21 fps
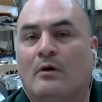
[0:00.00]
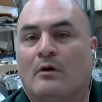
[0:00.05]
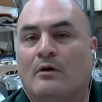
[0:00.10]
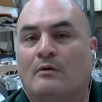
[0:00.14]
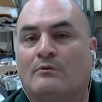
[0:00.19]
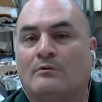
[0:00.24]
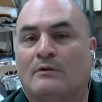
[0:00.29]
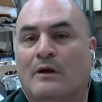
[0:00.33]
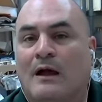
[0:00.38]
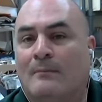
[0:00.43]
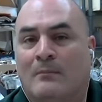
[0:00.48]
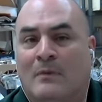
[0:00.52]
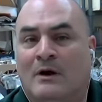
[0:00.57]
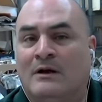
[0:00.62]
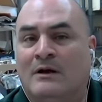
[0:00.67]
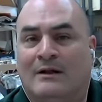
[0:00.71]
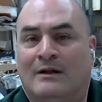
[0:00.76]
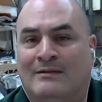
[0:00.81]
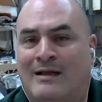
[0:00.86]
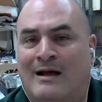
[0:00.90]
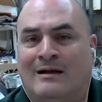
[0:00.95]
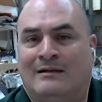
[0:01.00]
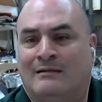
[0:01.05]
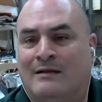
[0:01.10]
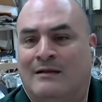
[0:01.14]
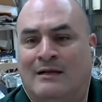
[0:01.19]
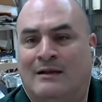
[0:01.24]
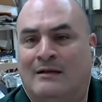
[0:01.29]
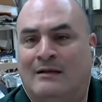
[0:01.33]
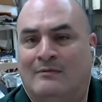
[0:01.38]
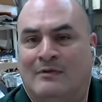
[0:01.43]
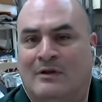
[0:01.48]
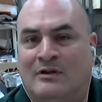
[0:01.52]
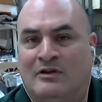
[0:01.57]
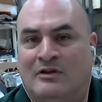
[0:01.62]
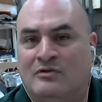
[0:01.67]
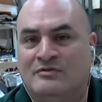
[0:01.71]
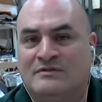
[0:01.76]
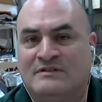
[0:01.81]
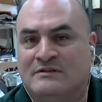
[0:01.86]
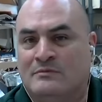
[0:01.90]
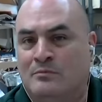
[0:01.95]
Or did
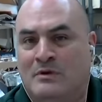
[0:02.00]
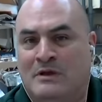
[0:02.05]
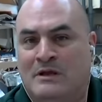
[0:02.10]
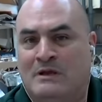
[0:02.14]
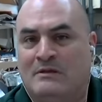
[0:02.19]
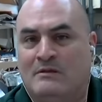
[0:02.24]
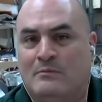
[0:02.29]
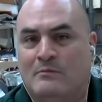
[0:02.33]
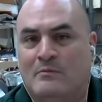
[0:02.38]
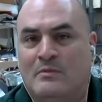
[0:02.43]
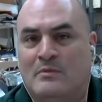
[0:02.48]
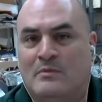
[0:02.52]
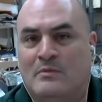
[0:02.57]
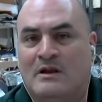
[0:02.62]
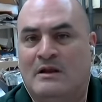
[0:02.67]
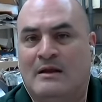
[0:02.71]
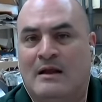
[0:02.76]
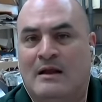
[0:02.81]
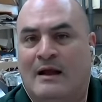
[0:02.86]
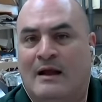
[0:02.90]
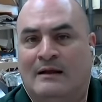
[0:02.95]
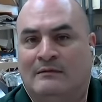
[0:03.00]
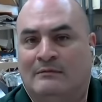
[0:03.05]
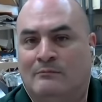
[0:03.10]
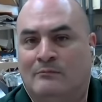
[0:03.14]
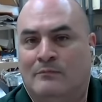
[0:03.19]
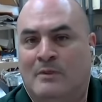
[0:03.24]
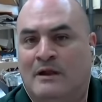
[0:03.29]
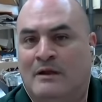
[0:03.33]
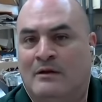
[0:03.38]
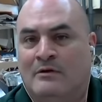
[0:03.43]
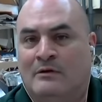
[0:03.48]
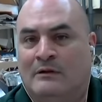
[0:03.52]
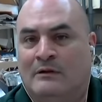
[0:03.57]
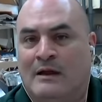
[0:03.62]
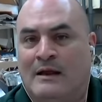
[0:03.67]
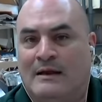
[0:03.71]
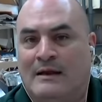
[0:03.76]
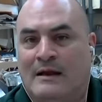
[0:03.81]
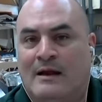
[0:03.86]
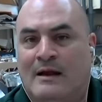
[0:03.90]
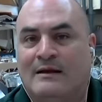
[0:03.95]
people feel now that they had the
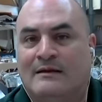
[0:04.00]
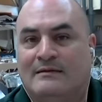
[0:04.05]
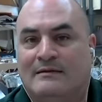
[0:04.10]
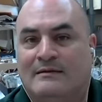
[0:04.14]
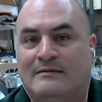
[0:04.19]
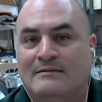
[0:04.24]
permission